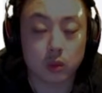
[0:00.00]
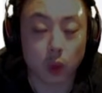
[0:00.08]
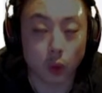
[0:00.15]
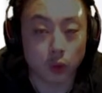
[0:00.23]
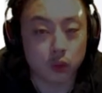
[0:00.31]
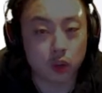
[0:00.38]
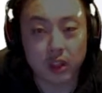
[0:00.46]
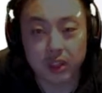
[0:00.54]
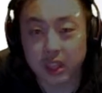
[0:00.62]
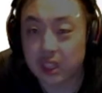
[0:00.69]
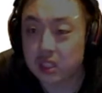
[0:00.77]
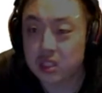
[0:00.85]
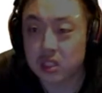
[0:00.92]
Overall, I
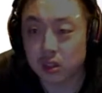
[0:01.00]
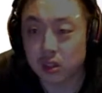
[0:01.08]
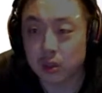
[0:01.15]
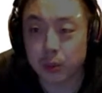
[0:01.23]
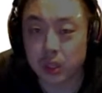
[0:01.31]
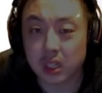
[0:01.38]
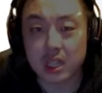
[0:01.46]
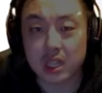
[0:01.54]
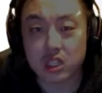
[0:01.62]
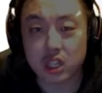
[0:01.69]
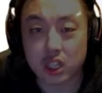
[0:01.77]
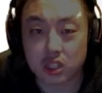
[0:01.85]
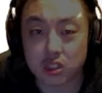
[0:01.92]
think it's still a pretty nice
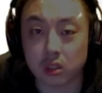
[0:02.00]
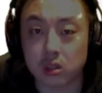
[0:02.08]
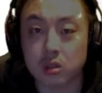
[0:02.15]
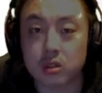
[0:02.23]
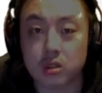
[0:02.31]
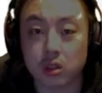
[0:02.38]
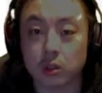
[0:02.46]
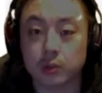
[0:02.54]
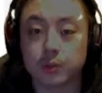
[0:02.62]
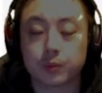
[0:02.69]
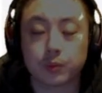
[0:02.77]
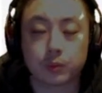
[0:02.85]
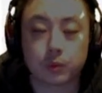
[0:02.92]
change, though. So,
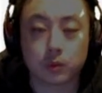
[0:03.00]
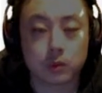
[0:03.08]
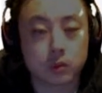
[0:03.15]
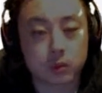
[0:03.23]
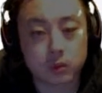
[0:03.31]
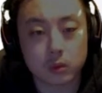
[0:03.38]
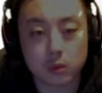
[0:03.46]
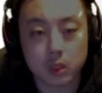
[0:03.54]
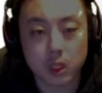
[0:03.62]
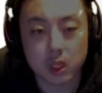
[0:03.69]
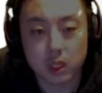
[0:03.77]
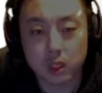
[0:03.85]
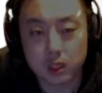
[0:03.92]

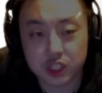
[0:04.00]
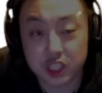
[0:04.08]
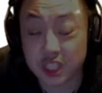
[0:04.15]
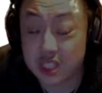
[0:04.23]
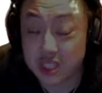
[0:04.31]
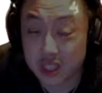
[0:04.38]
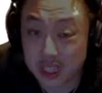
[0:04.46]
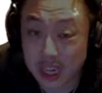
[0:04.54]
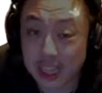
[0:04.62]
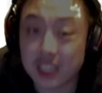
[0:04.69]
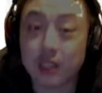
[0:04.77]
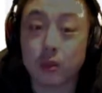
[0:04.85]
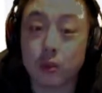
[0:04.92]
she is a
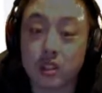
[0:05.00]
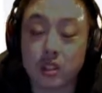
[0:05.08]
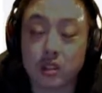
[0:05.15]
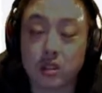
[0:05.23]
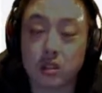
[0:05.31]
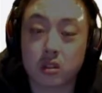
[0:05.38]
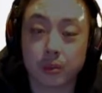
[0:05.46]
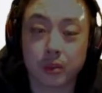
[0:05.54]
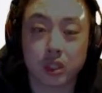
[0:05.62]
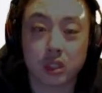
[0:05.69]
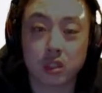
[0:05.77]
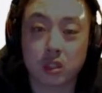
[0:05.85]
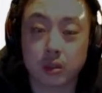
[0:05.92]
knight, which is
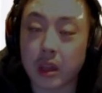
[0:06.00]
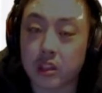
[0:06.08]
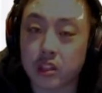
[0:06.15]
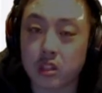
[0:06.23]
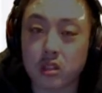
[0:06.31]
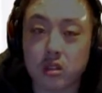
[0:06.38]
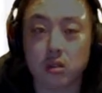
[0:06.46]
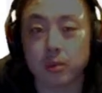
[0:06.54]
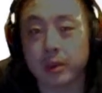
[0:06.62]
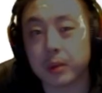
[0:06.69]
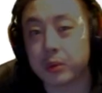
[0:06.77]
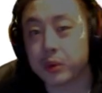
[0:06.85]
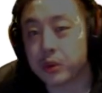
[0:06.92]
something to mention. So,
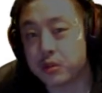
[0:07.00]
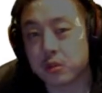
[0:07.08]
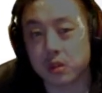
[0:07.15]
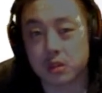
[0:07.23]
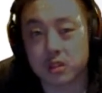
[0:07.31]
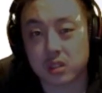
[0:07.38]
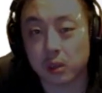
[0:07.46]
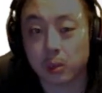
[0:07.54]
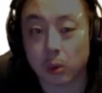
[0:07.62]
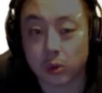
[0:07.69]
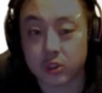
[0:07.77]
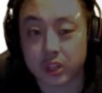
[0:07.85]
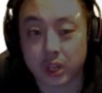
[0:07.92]
maybe we do start seeing
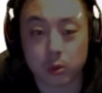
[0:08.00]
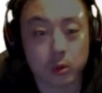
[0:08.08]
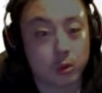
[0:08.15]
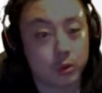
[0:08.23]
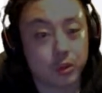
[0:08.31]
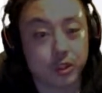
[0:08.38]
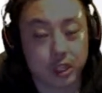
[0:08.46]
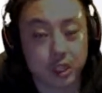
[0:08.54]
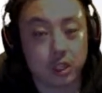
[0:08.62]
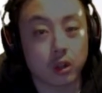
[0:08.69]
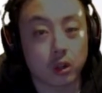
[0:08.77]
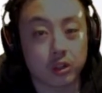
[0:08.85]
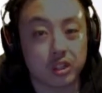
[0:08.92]
more Shadow Rose in
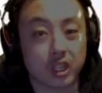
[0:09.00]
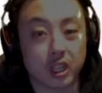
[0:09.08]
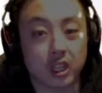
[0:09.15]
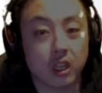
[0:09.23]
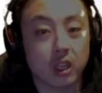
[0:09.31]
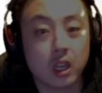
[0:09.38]
RTA